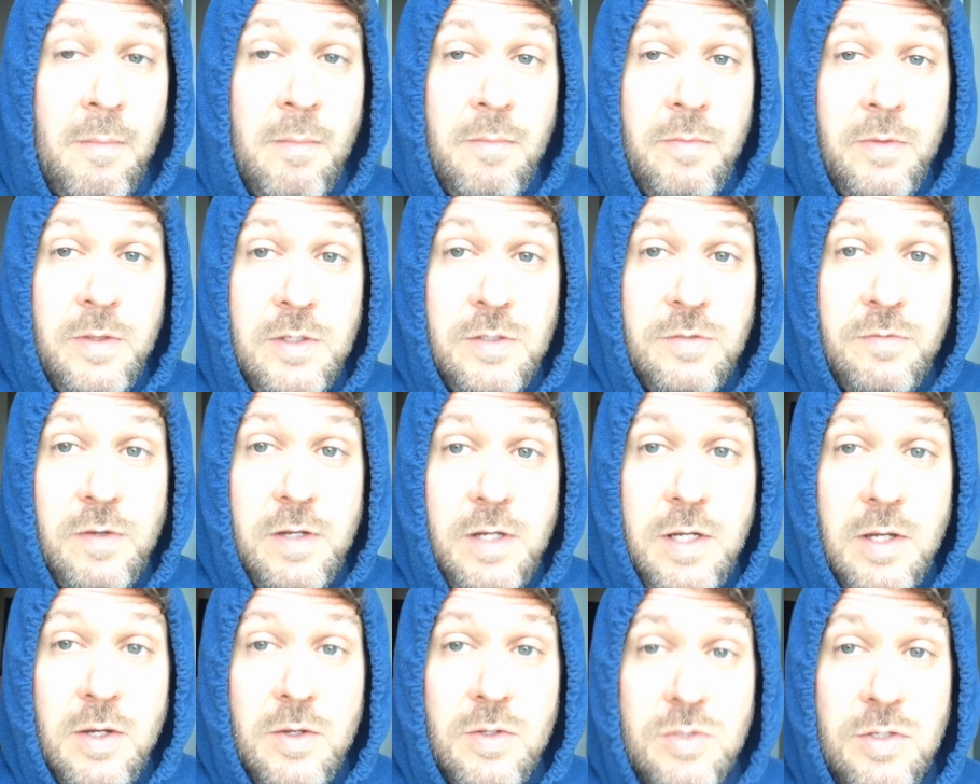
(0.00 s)
these
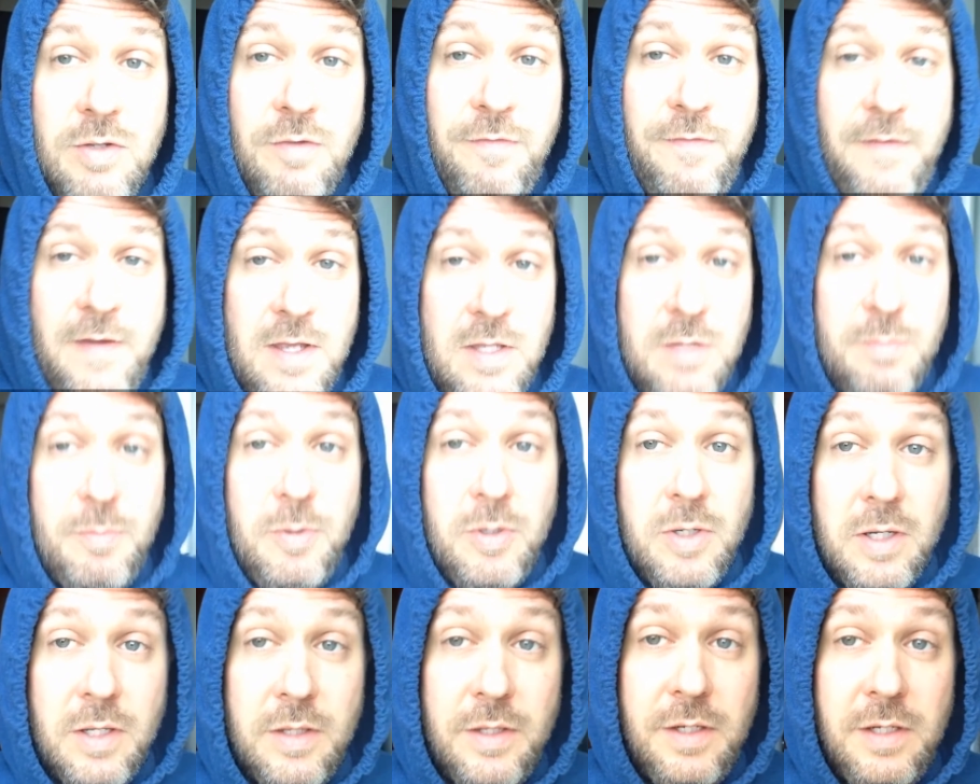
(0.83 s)
videos to
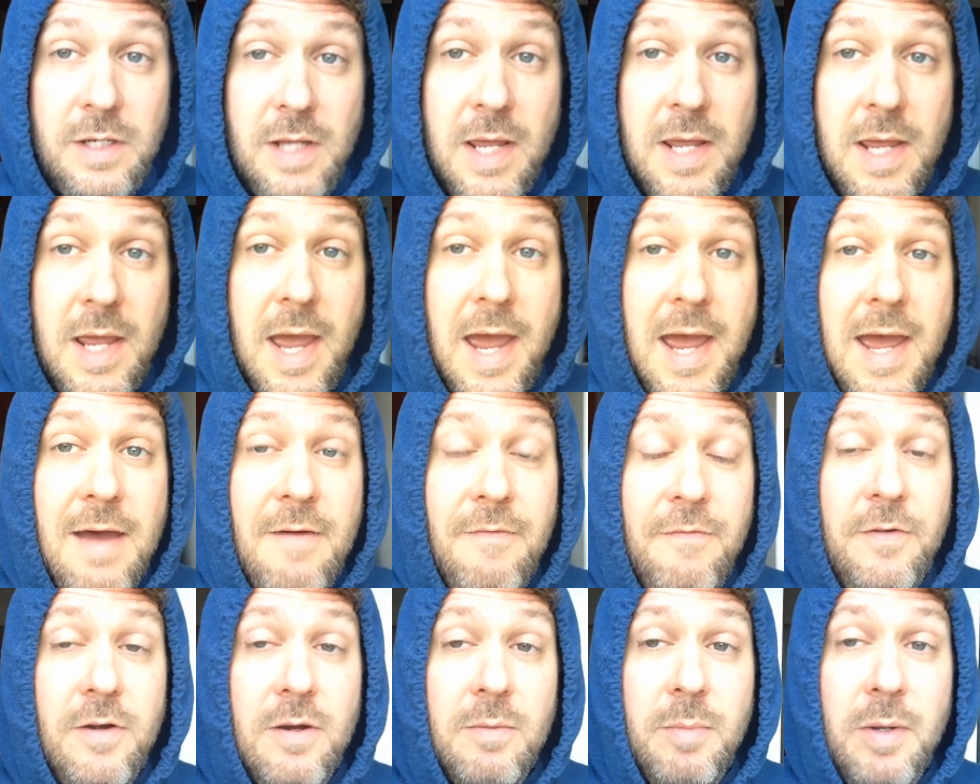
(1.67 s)
Facebook the day
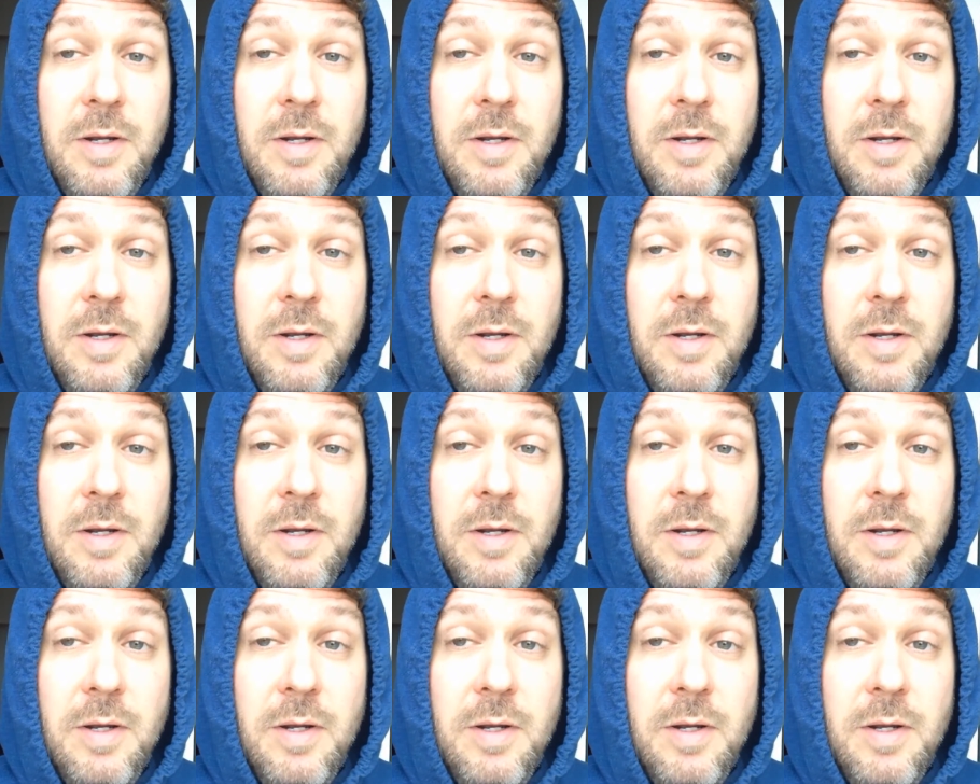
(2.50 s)
after.